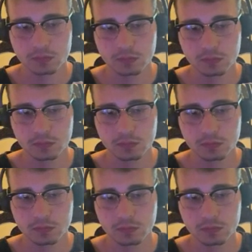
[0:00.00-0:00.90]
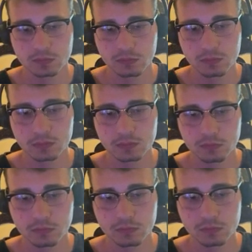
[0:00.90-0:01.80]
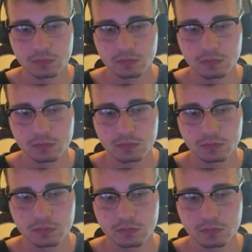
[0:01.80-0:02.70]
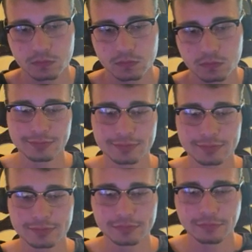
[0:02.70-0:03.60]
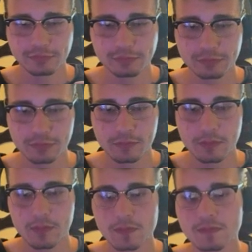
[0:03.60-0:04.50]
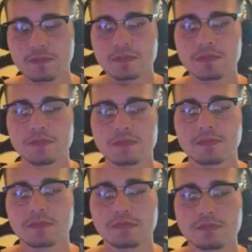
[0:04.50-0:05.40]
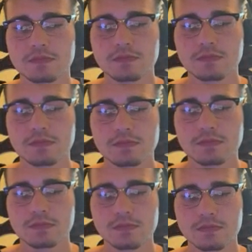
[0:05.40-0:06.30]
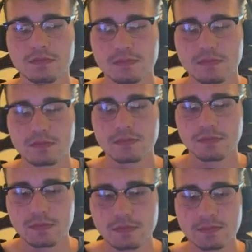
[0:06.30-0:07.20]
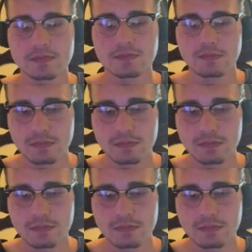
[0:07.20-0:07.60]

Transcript: This person isn't speaking.